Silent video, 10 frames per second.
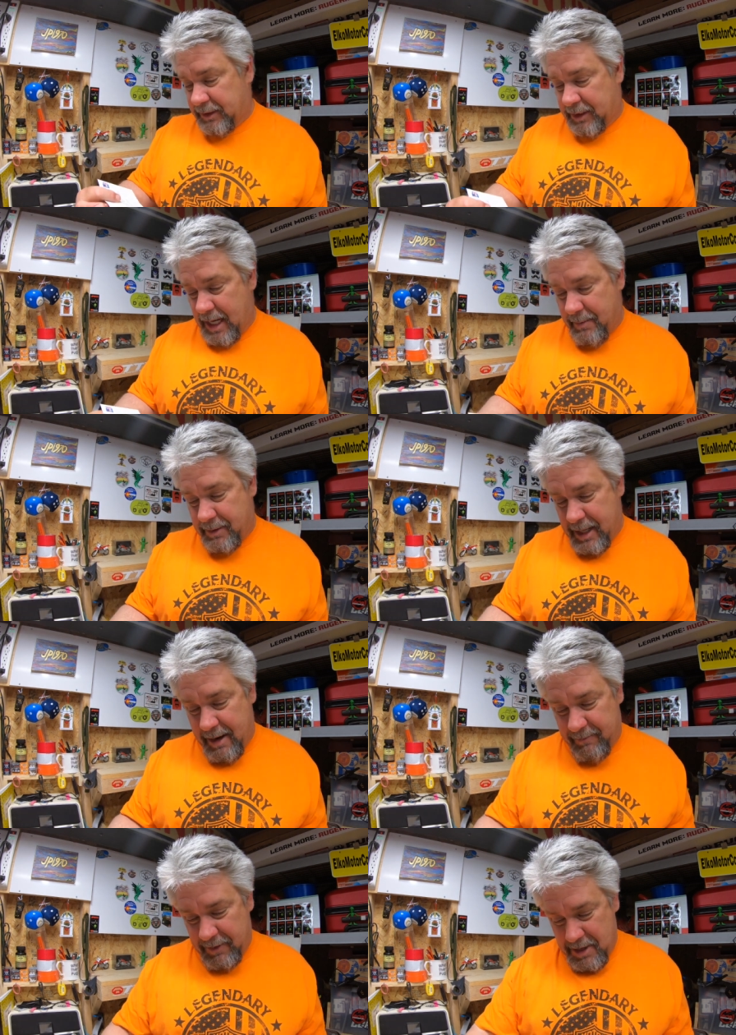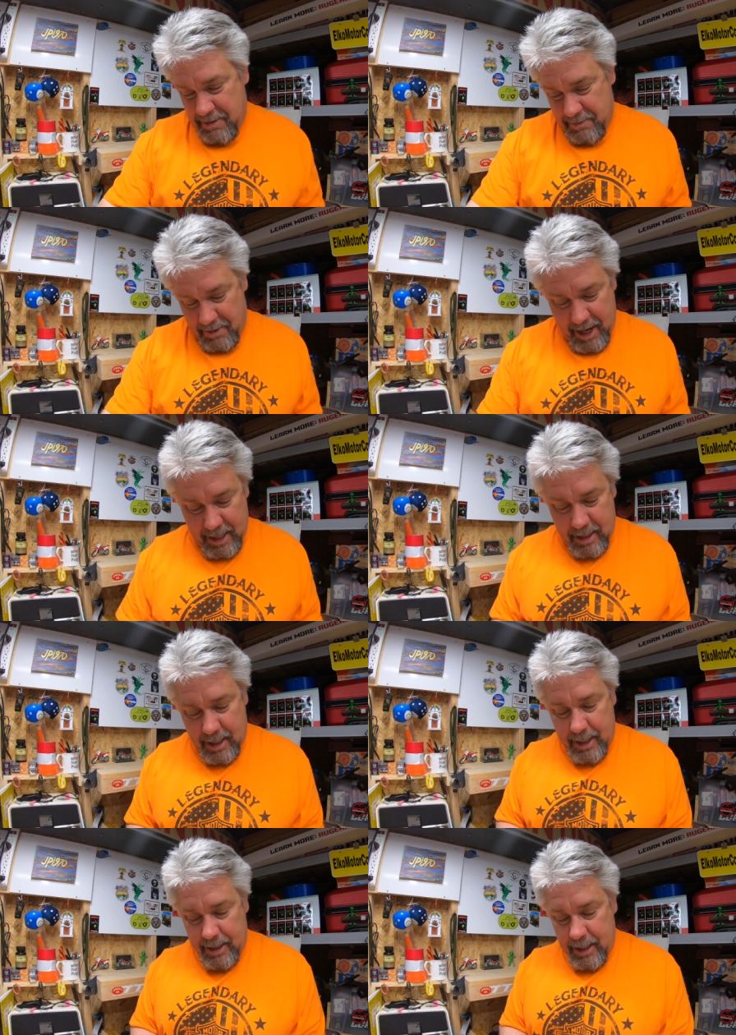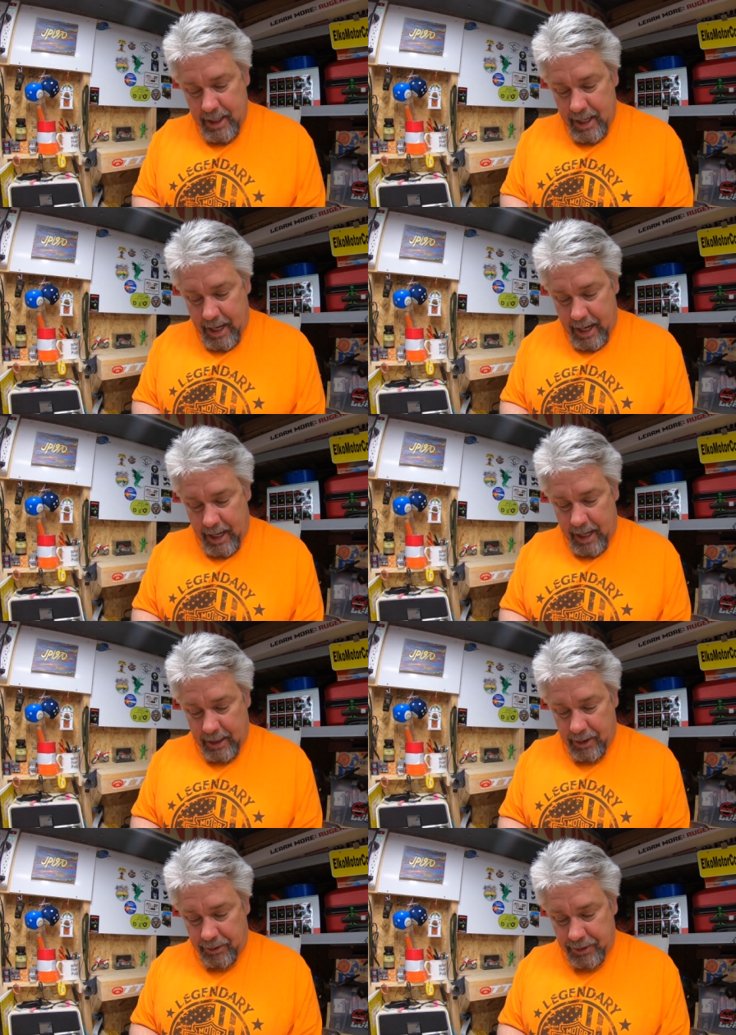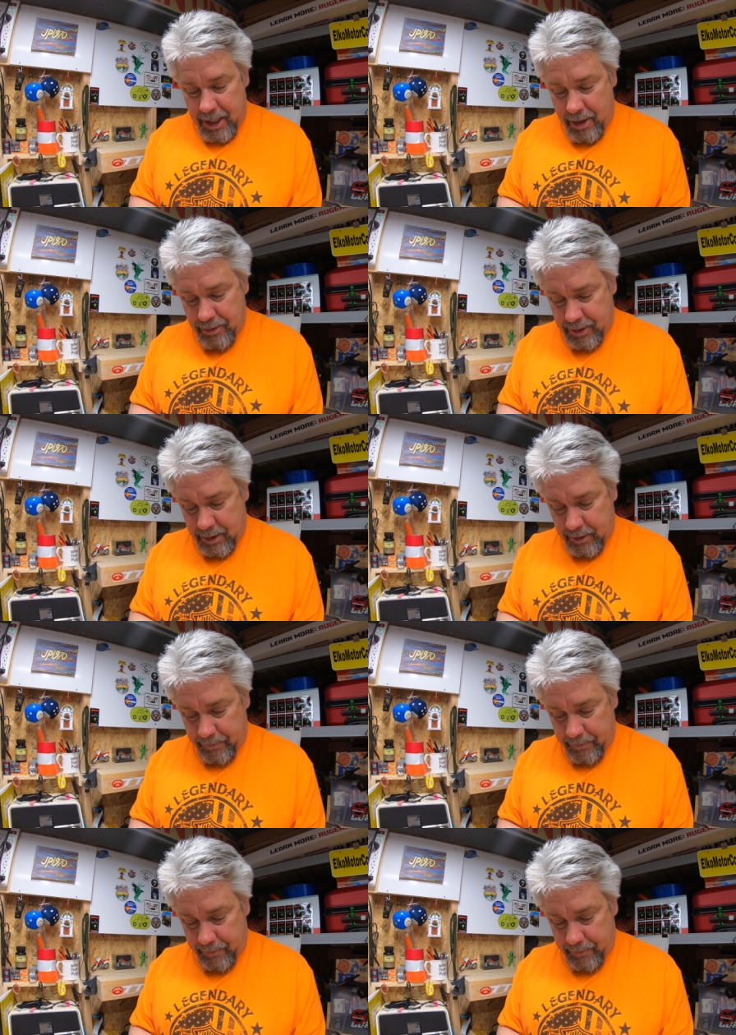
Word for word: stamped envelope right on, and a little note,